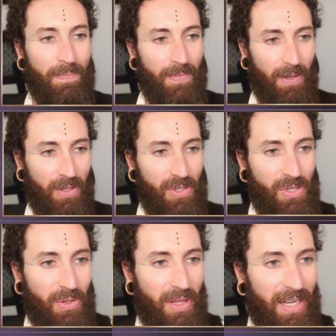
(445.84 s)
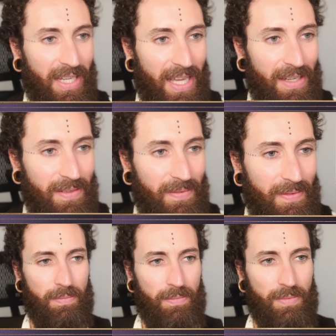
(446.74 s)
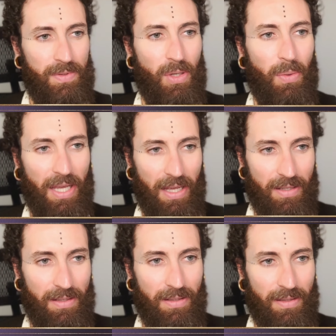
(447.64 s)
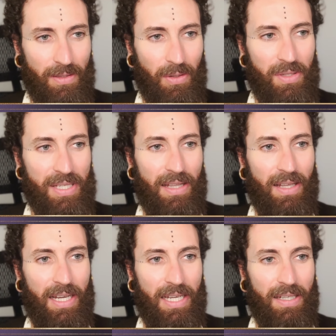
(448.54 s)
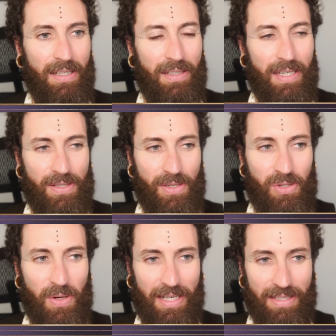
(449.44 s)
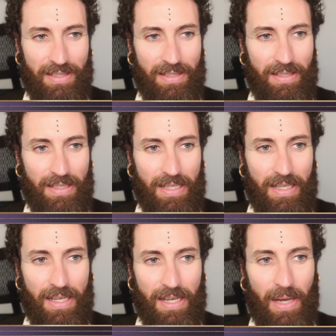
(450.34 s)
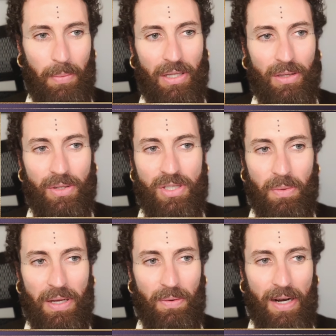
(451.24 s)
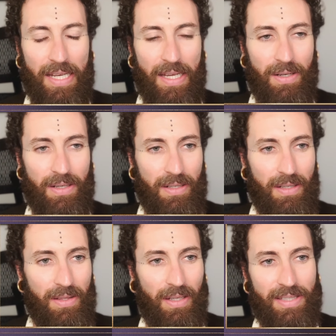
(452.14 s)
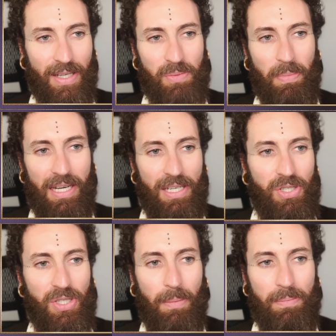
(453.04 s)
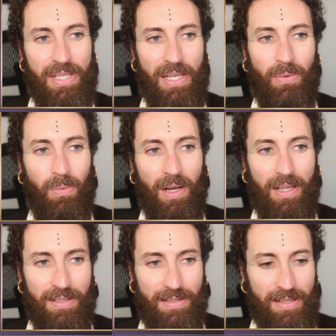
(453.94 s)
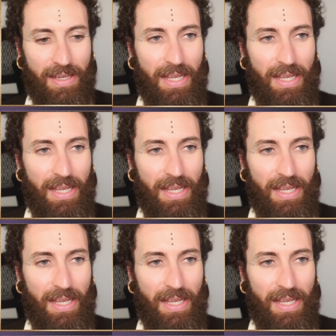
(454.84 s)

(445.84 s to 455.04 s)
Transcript: I'm going to show you that again. So again, notice how the hyena is distracted. And when it looks away right here, the gazelle's body jumps and it runs.